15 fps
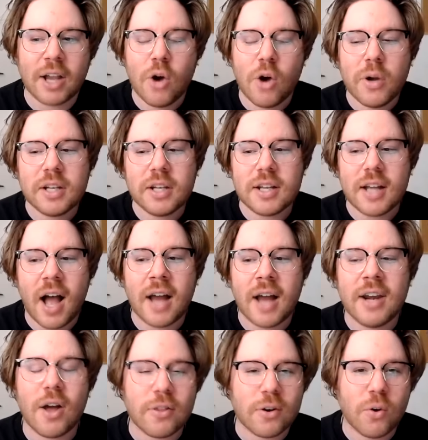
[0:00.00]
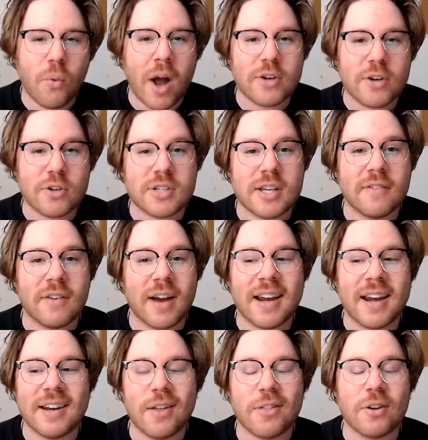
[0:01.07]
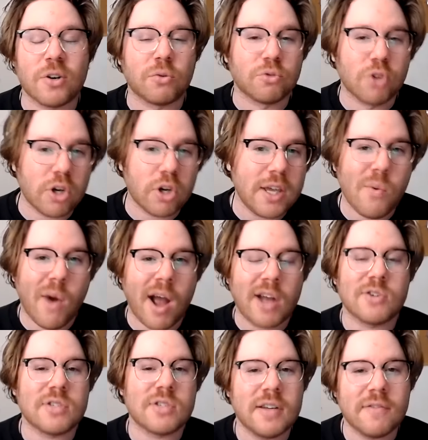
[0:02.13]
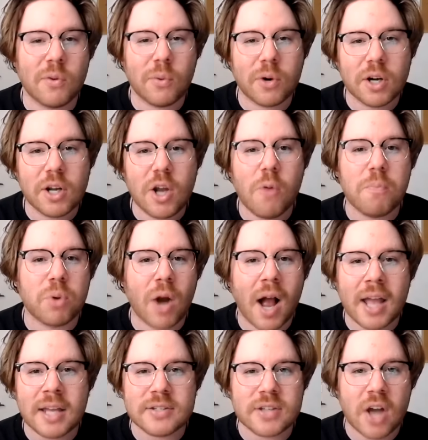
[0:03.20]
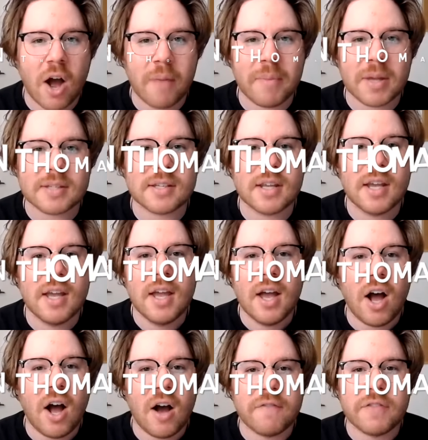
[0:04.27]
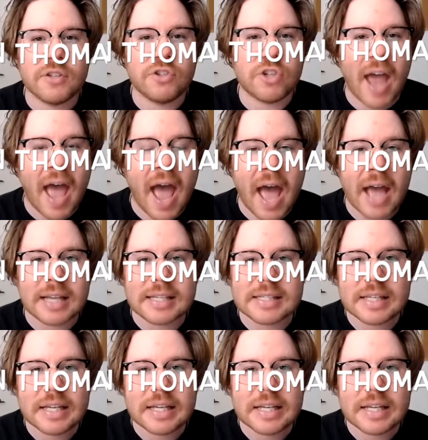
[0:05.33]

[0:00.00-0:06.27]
Going another wide receiver and another rookie wide receiver, we're going to go Brian Thomas of the Jags.